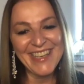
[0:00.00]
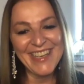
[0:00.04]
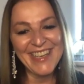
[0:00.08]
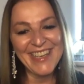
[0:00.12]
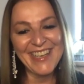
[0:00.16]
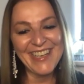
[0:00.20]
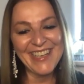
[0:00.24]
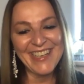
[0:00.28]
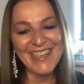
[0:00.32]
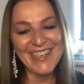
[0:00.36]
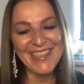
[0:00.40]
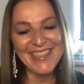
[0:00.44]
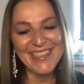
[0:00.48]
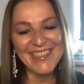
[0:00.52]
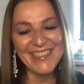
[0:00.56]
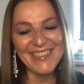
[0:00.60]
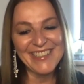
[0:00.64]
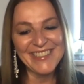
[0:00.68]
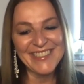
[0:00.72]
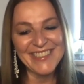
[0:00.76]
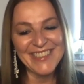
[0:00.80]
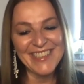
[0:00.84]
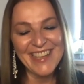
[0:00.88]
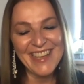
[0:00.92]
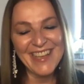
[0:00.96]

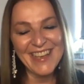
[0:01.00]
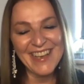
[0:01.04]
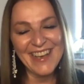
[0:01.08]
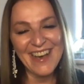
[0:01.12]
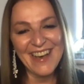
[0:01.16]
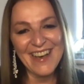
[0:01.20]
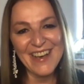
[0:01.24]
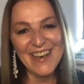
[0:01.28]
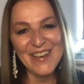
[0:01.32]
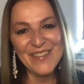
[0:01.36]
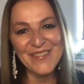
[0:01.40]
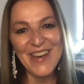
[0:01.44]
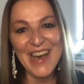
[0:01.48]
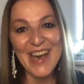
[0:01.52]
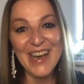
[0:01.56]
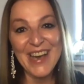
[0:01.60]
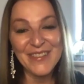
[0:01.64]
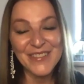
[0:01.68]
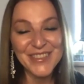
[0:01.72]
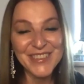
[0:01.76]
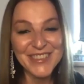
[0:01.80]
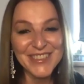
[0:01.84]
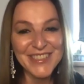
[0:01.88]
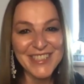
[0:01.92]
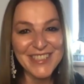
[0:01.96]
And I
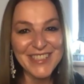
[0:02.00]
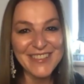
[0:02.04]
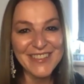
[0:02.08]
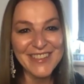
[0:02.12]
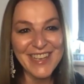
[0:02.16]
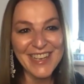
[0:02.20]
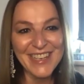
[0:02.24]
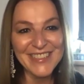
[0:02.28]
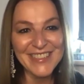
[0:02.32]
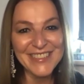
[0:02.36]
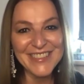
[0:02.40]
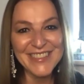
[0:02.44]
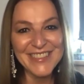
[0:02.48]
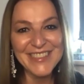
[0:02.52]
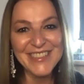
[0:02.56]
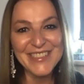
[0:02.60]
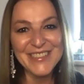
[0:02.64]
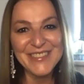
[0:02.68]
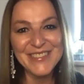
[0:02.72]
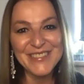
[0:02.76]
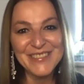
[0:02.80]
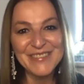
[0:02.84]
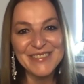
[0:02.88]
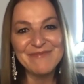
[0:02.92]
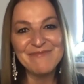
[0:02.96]
will see you guys
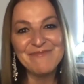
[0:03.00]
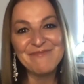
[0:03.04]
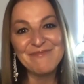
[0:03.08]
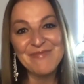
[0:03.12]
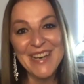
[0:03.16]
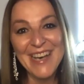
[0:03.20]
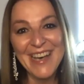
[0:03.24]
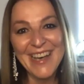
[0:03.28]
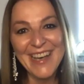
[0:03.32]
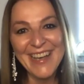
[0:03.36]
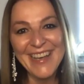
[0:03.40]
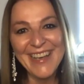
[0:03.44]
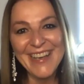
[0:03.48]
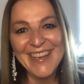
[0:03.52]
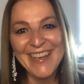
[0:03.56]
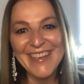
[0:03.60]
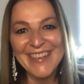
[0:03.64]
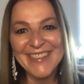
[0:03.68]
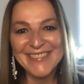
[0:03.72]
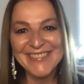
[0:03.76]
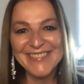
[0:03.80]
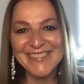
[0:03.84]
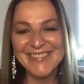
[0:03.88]
soon. Bye.